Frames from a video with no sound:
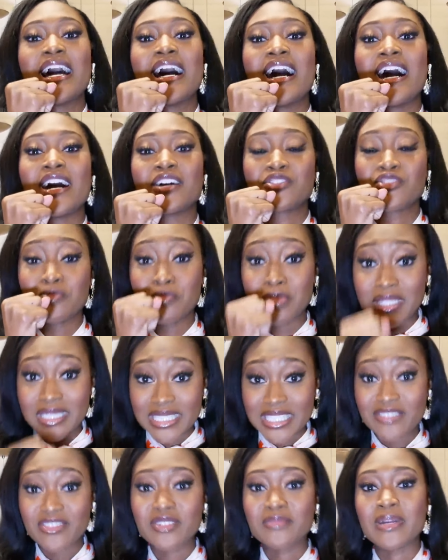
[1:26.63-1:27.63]
to
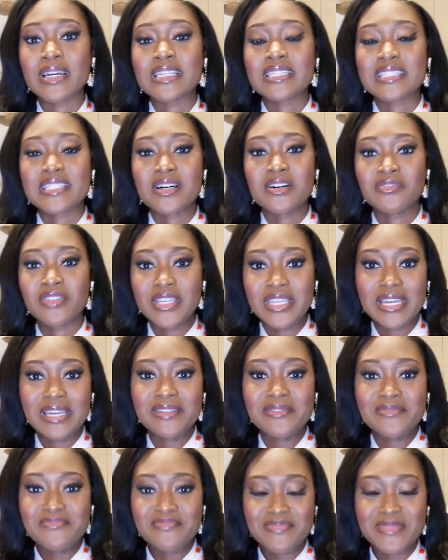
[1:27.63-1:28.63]
believe in myself
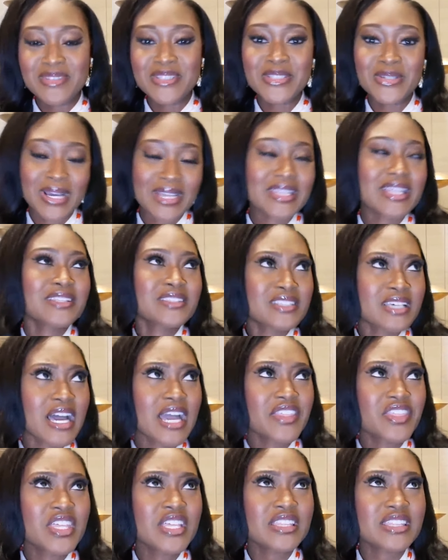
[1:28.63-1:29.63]
again. So
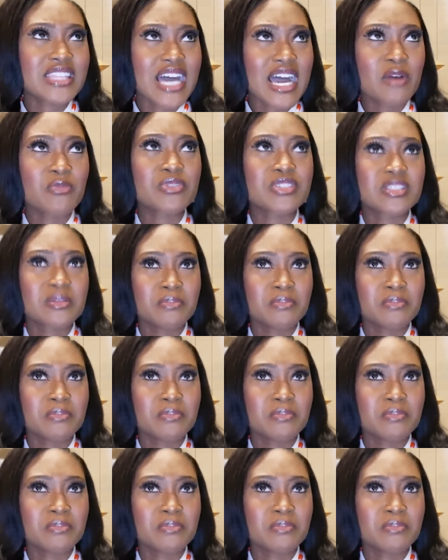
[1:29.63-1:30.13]
I think that was the